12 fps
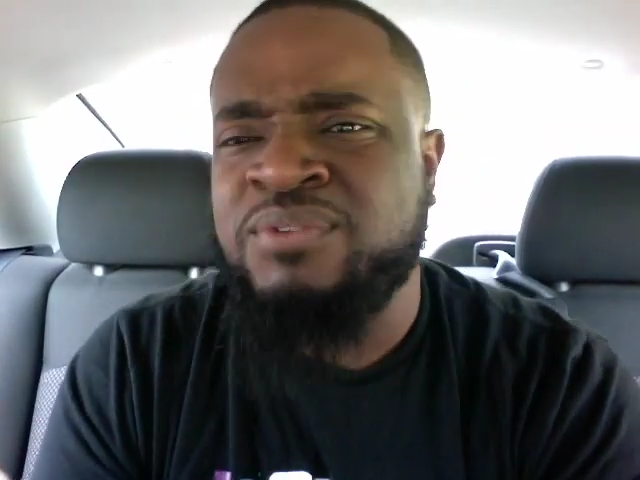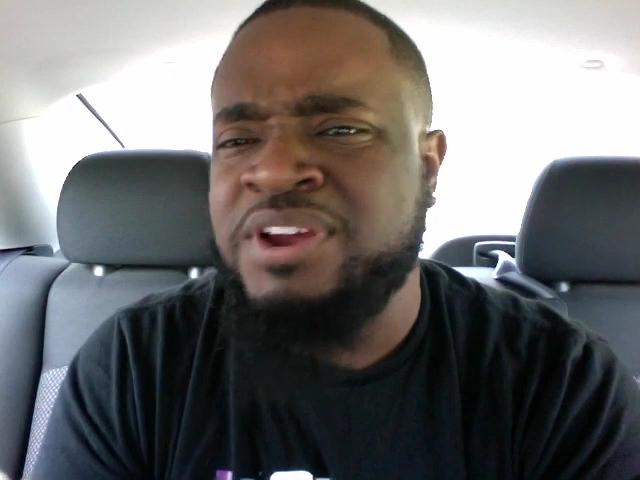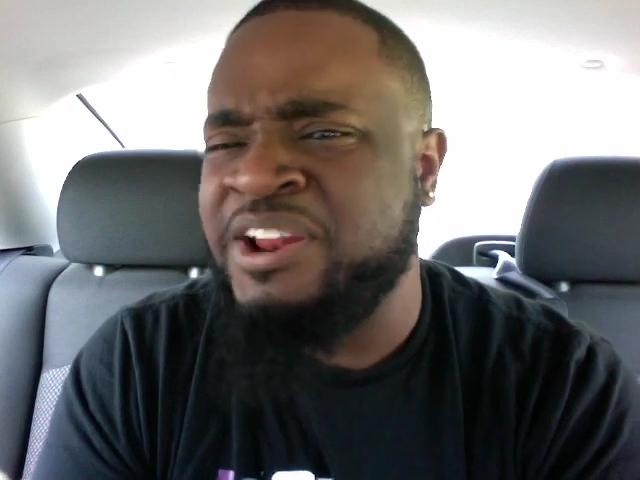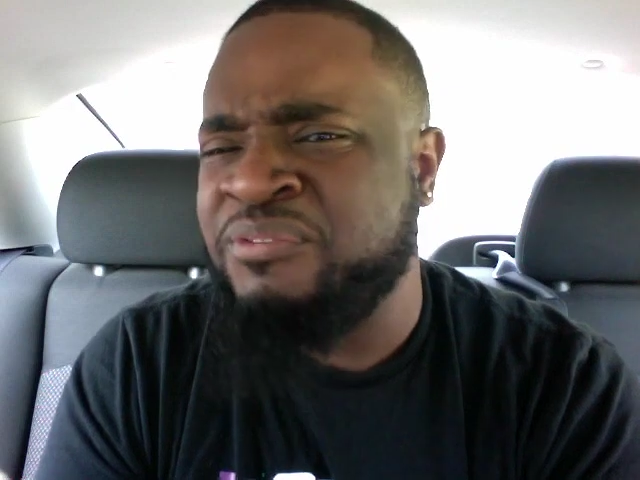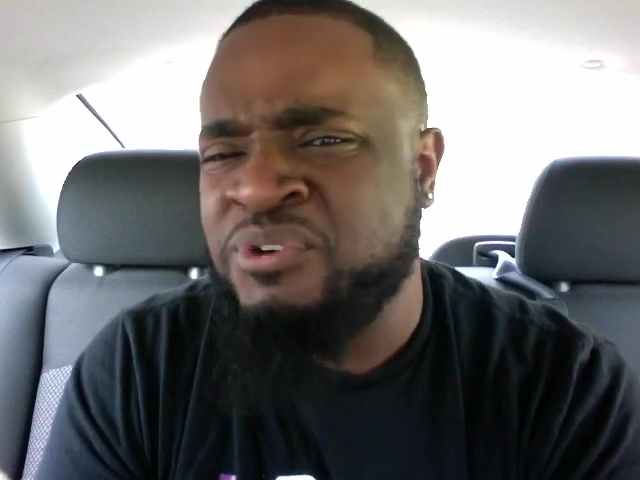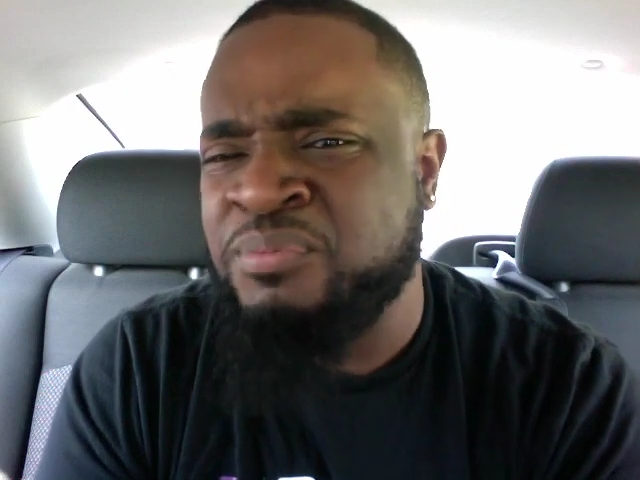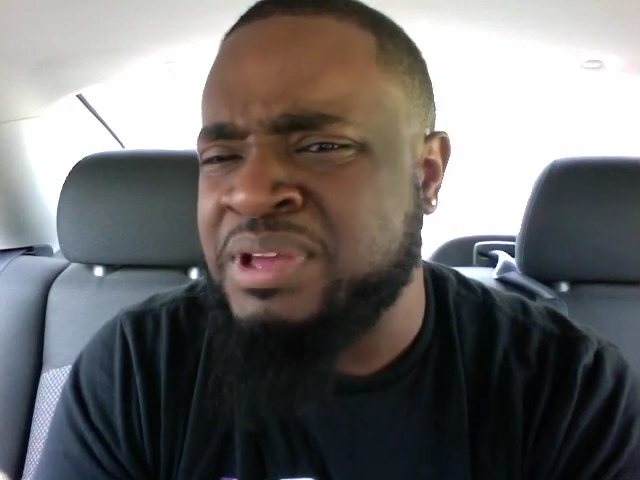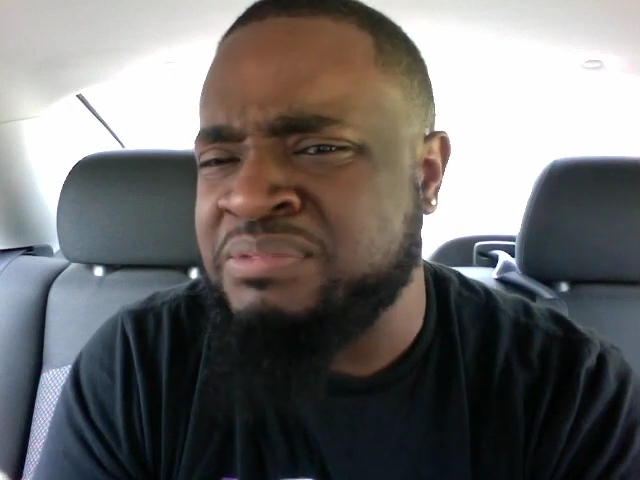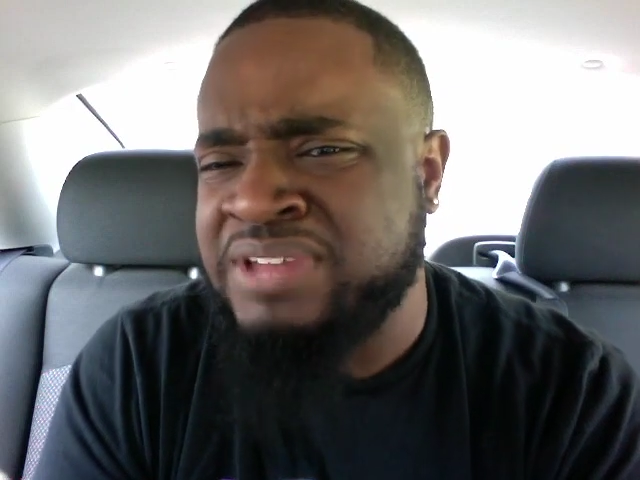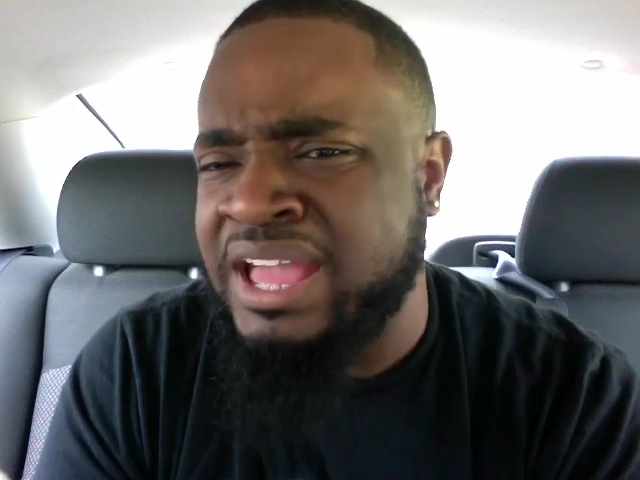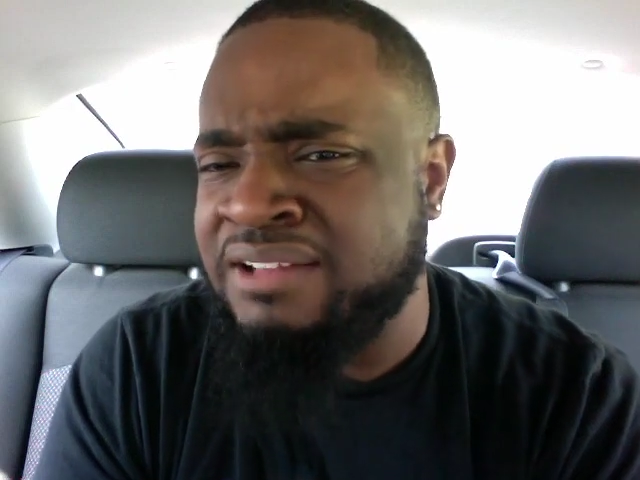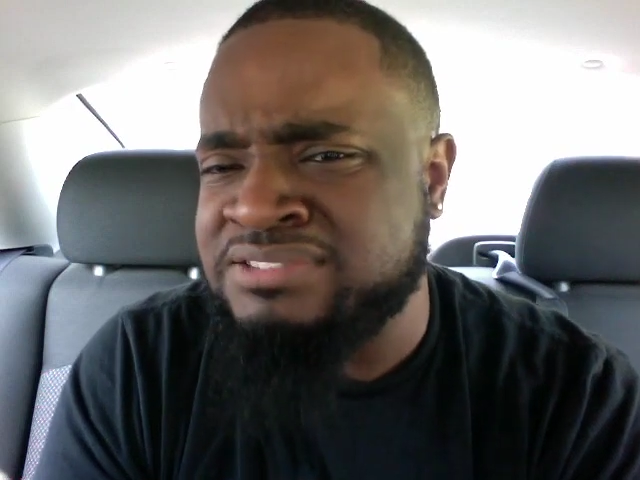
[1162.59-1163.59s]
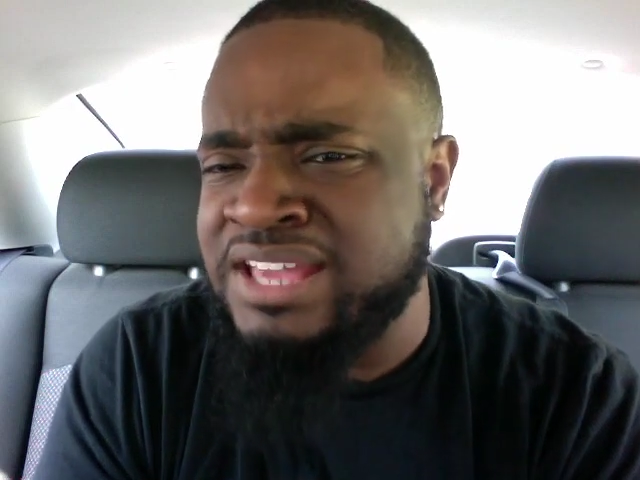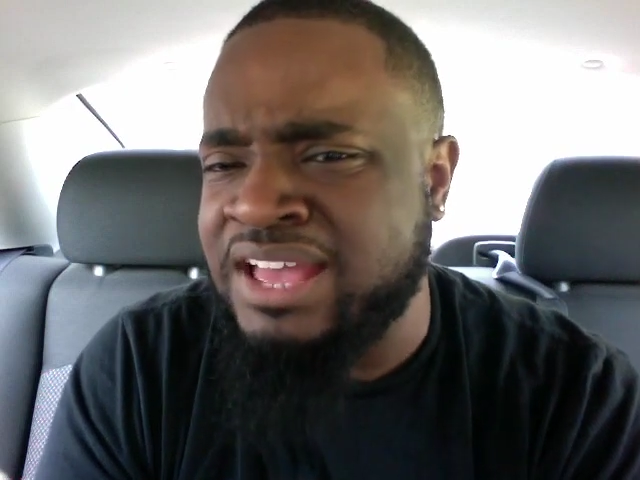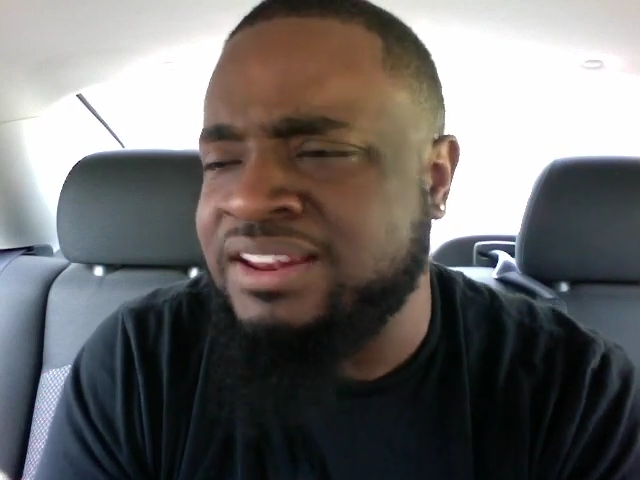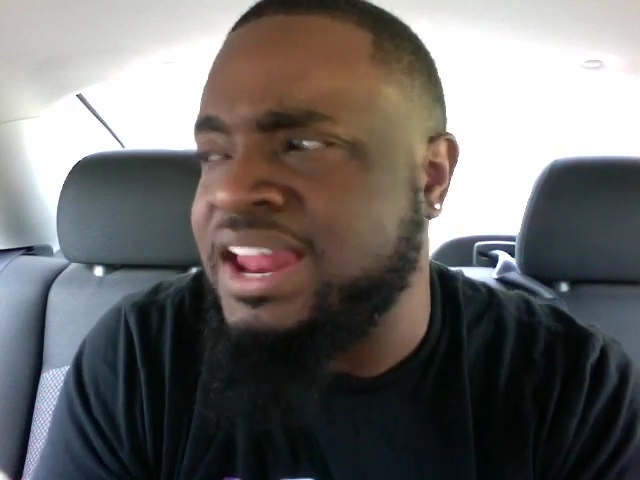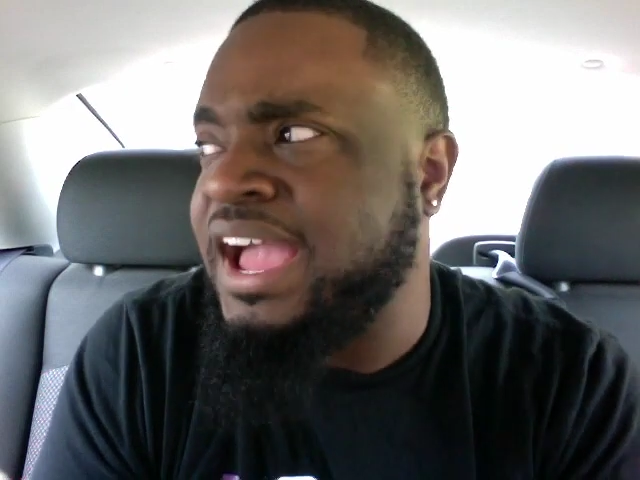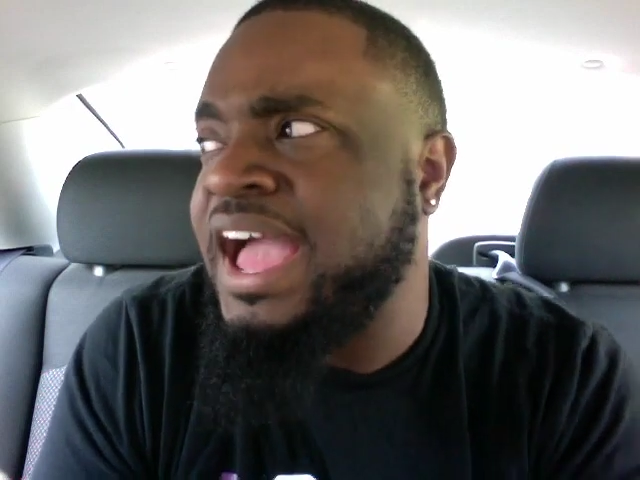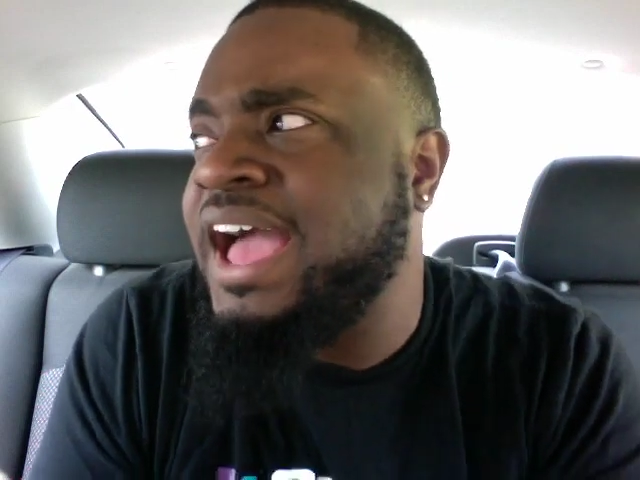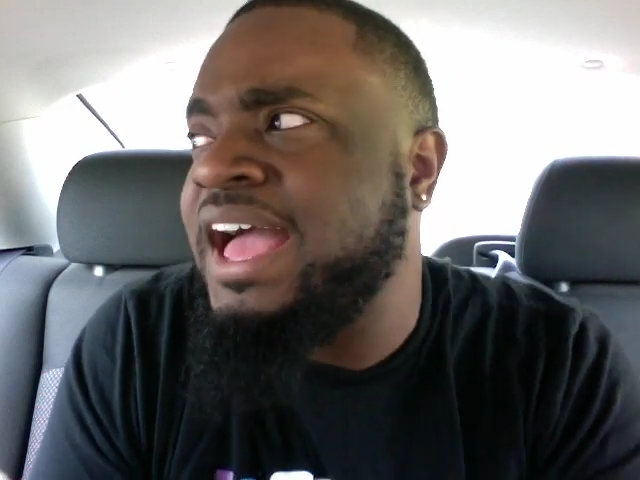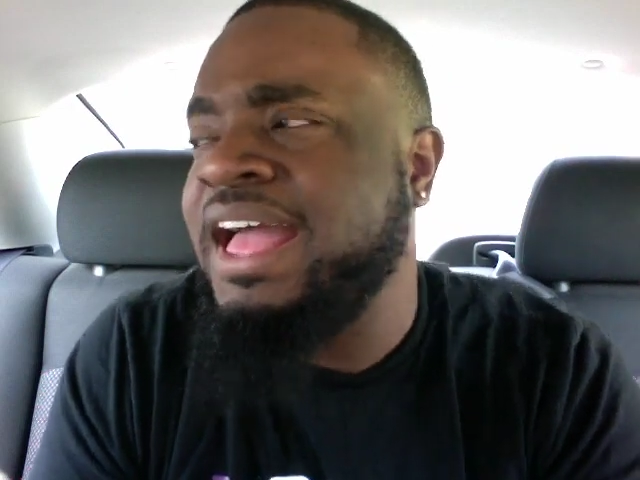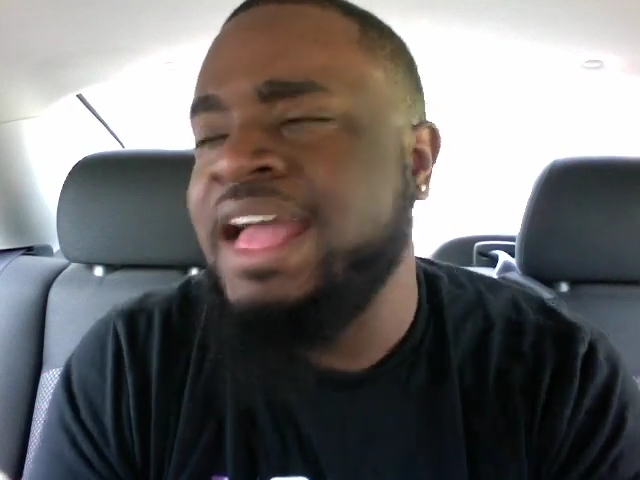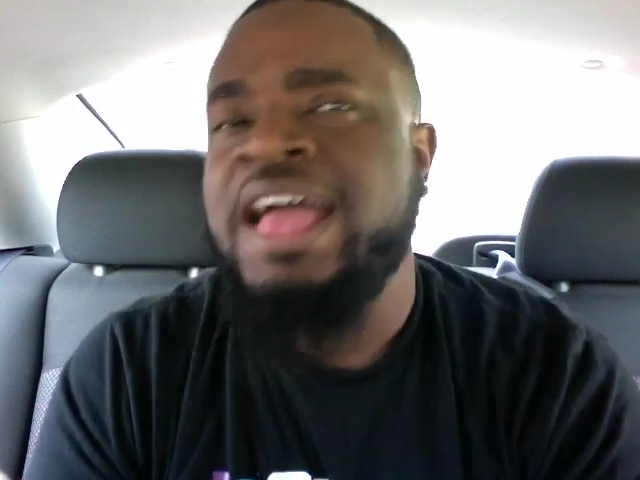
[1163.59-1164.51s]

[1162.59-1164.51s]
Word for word: Where they room at downtown? Like how?